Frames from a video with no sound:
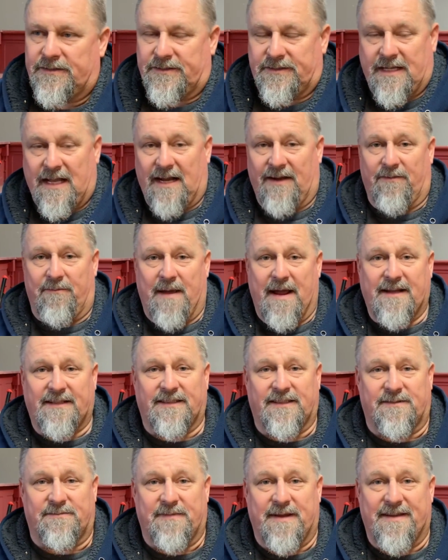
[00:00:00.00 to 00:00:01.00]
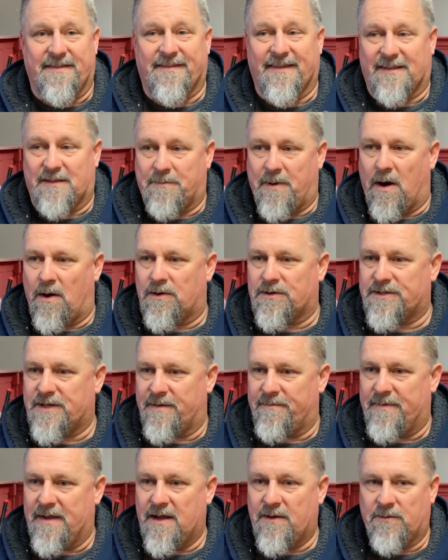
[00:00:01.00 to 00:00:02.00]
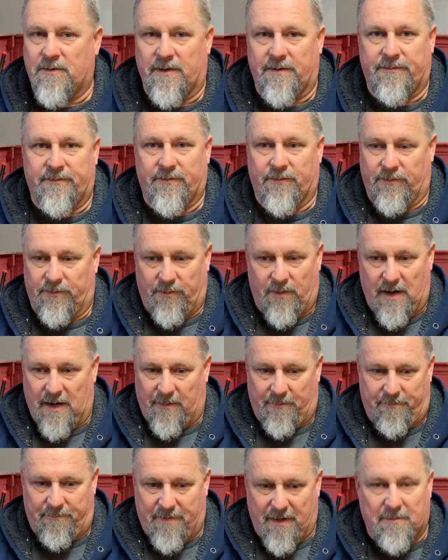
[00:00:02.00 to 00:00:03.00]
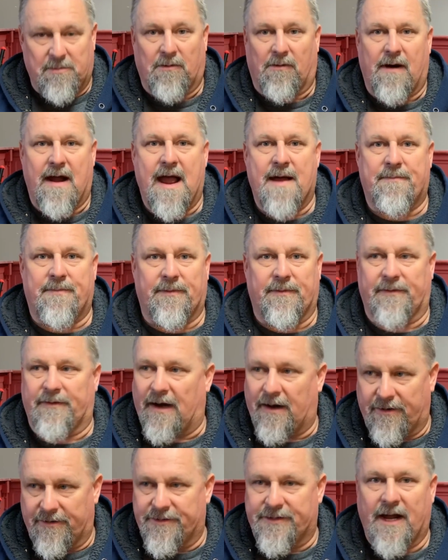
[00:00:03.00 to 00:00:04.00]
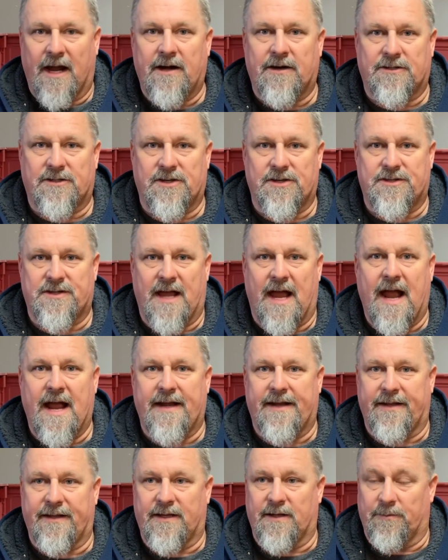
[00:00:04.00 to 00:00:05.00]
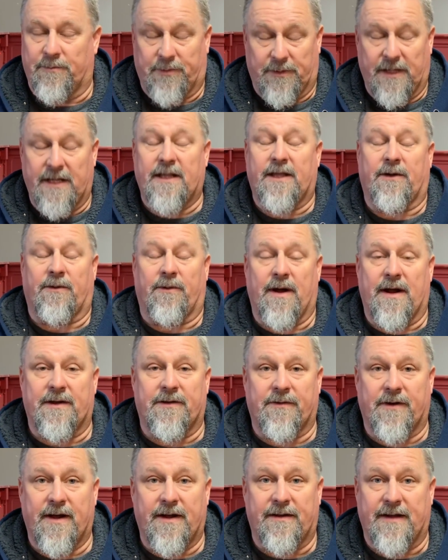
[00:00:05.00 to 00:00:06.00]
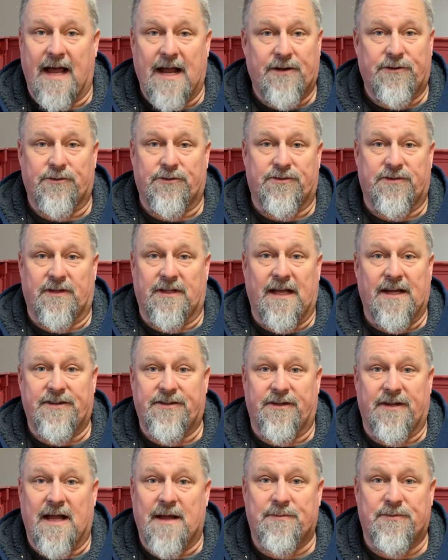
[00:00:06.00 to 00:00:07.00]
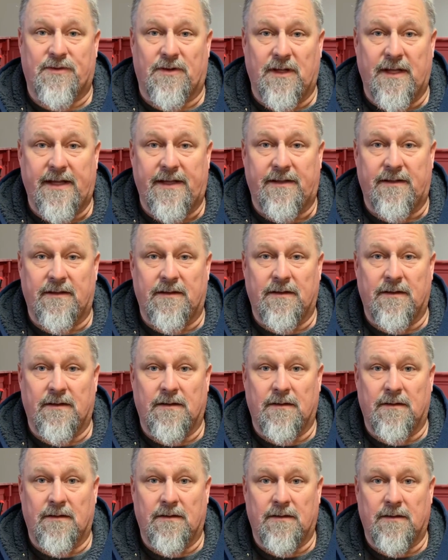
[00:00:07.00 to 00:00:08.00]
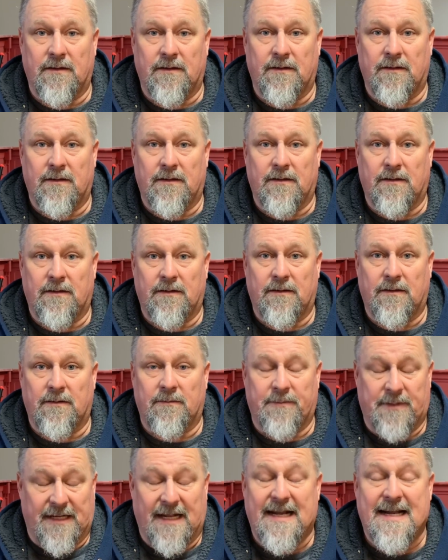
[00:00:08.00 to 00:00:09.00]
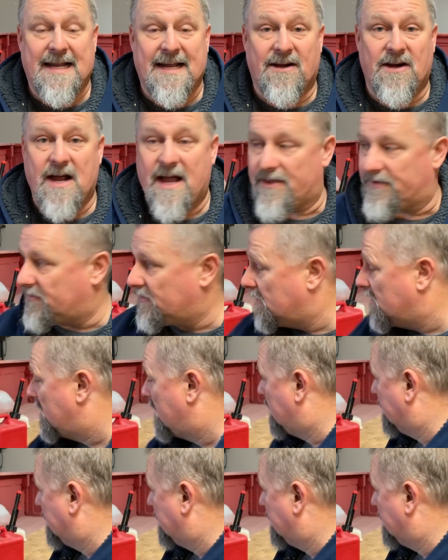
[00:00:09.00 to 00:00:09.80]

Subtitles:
just kind of amazes me that the powers that be would want to bubble wrap our entire society, completely rendering natural selection obsolete. But I digress.